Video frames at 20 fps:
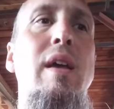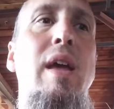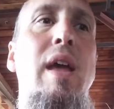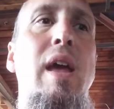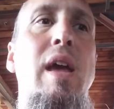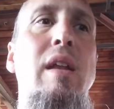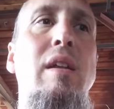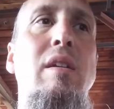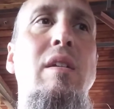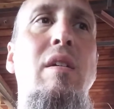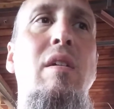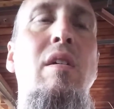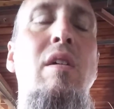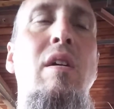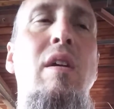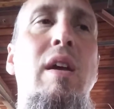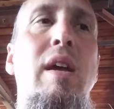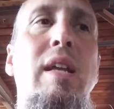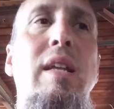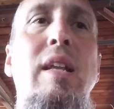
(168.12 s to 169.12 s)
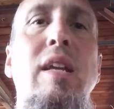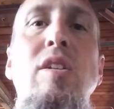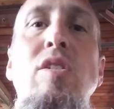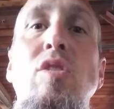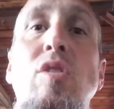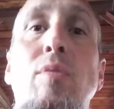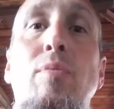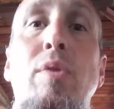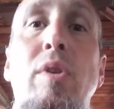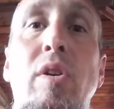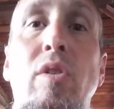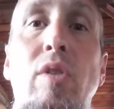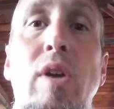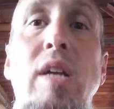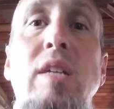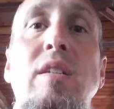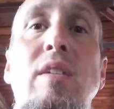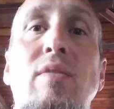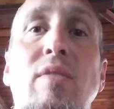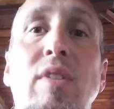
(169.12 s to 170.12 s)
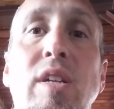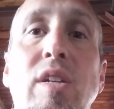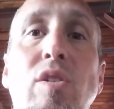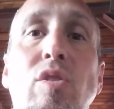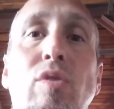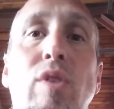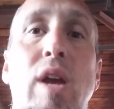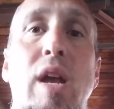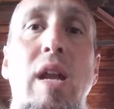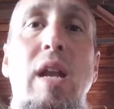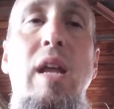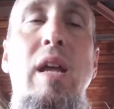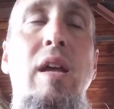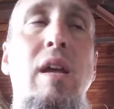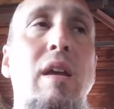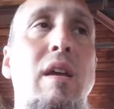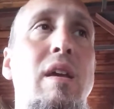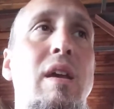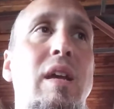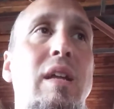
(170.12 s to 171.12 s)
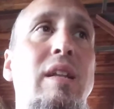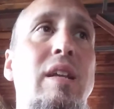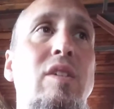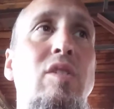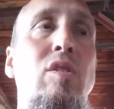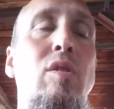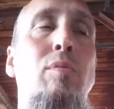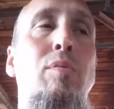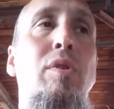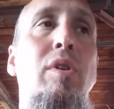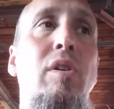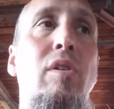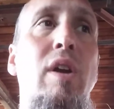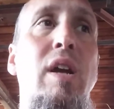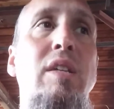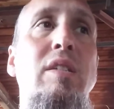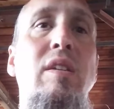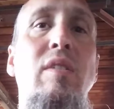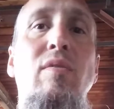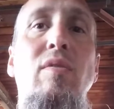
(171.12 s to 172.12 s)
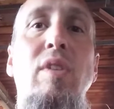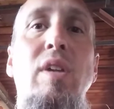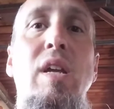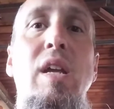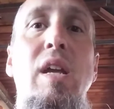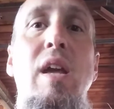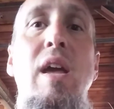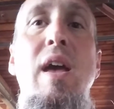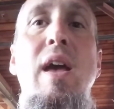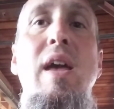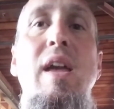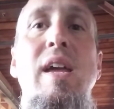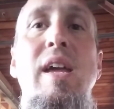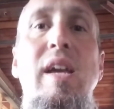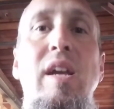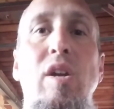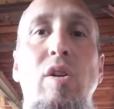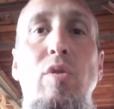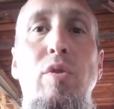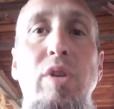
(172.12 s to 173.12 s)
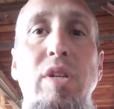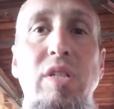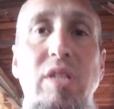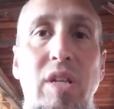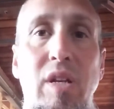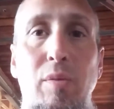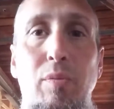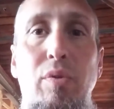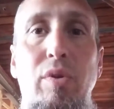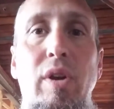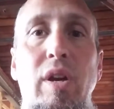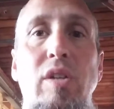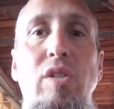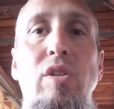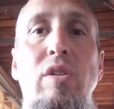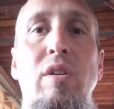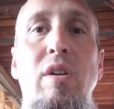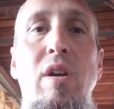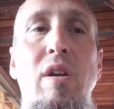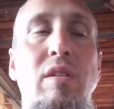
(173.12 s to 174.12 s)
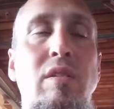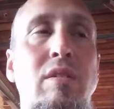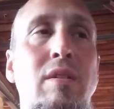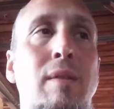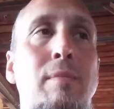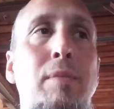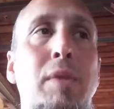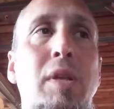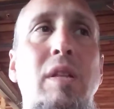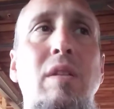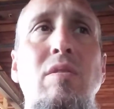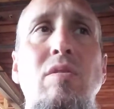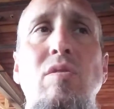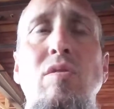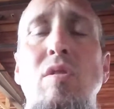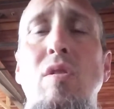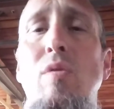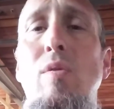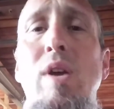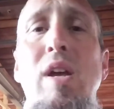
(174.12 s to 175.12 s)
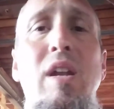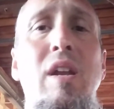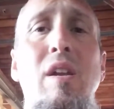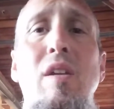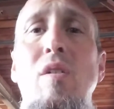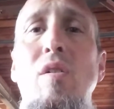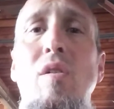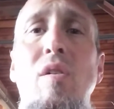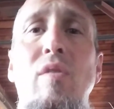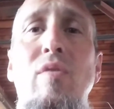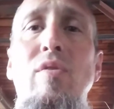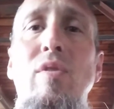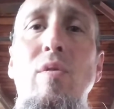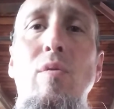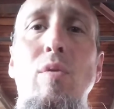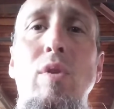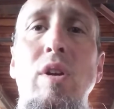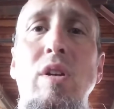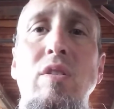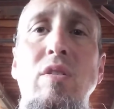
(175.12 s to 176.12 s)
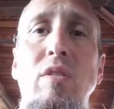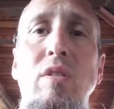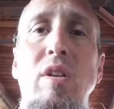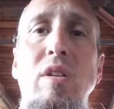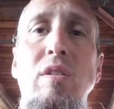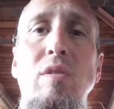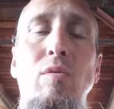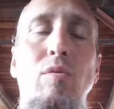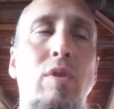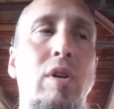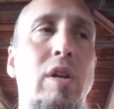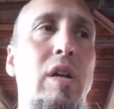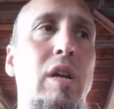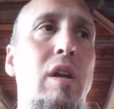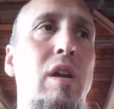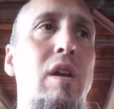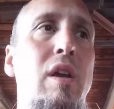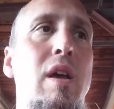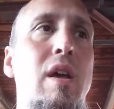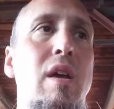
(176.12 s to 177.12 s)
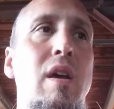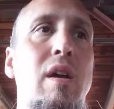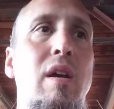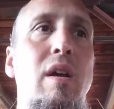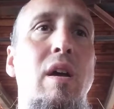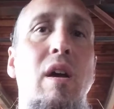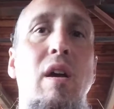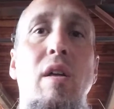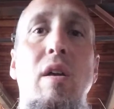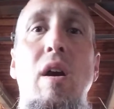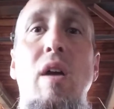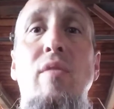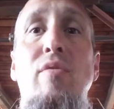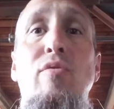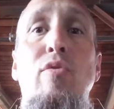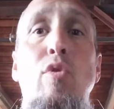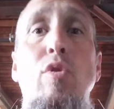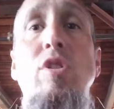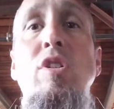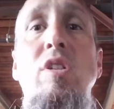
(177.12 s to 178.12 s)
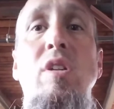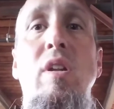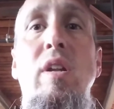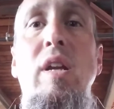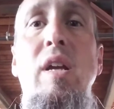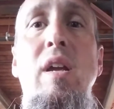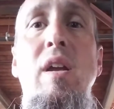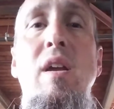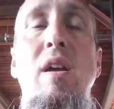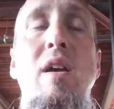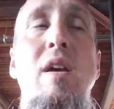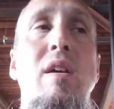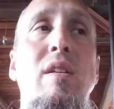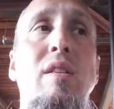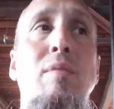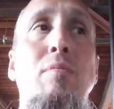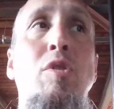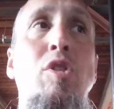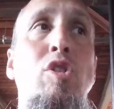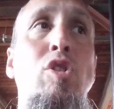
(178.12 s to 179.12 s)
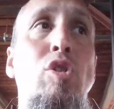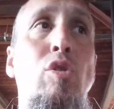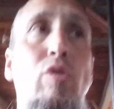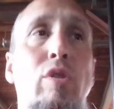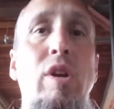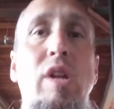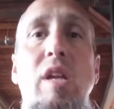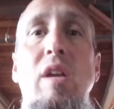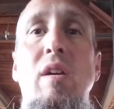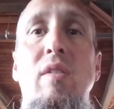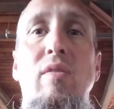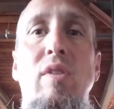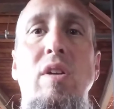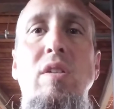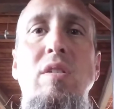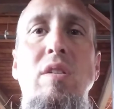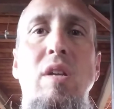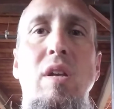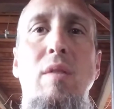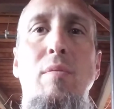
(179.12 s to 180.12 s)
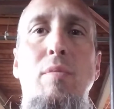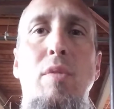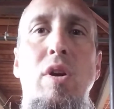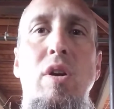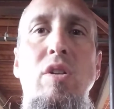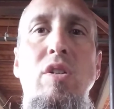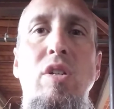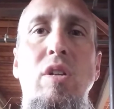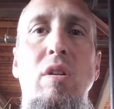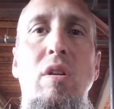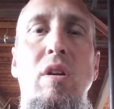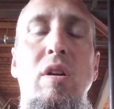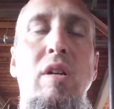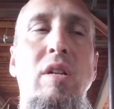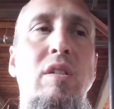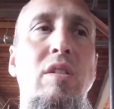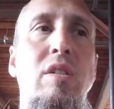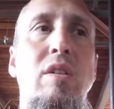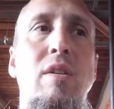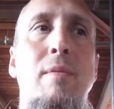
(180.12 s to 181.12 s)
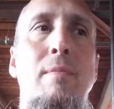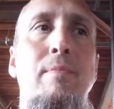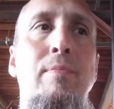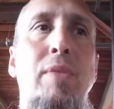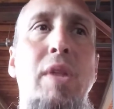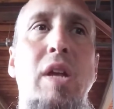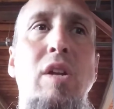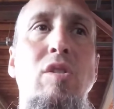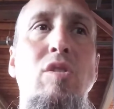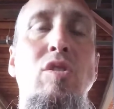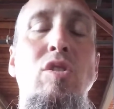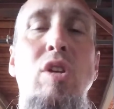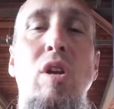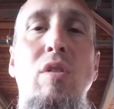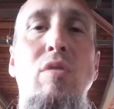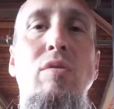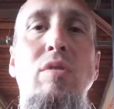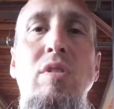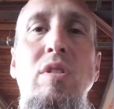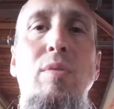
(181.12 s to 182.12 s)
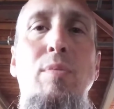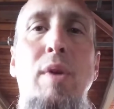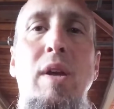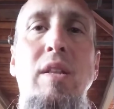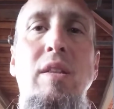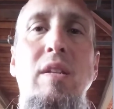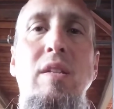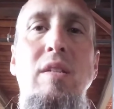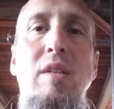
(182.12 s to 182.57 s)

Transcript: And unless you're progressively training, unless you're progressively increasing pressure on something, there's no way to know if it works or doesn't work. Unfortunately, the majority of us in martial arts don't spend the